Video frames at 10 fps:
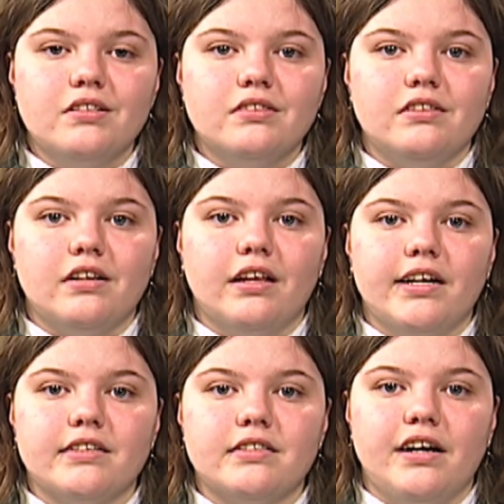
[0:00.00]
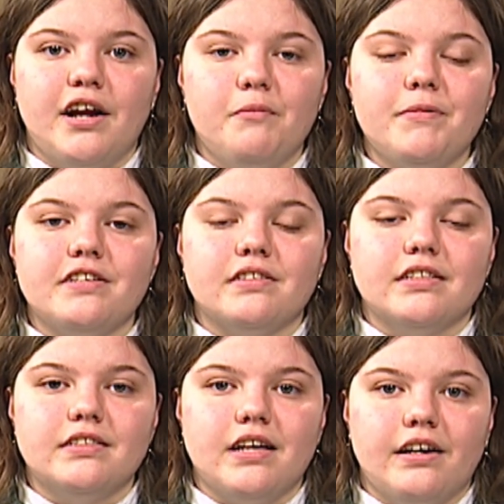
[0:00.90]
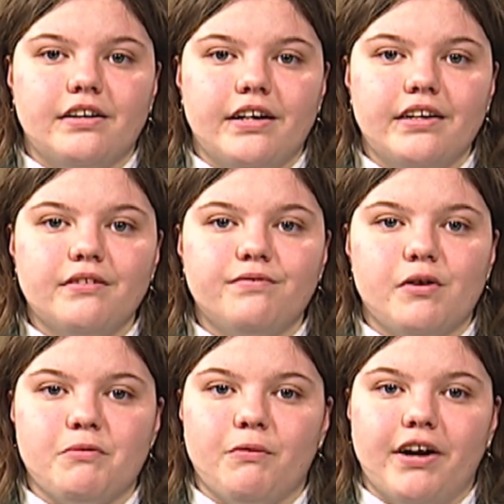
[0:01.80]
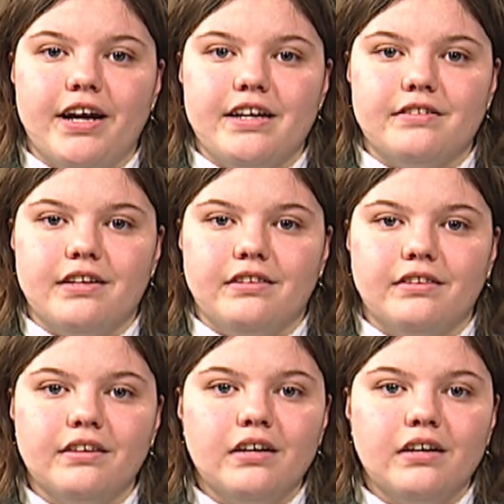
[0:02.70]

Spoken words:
The deadline to sign up is this Saturday, February 18th.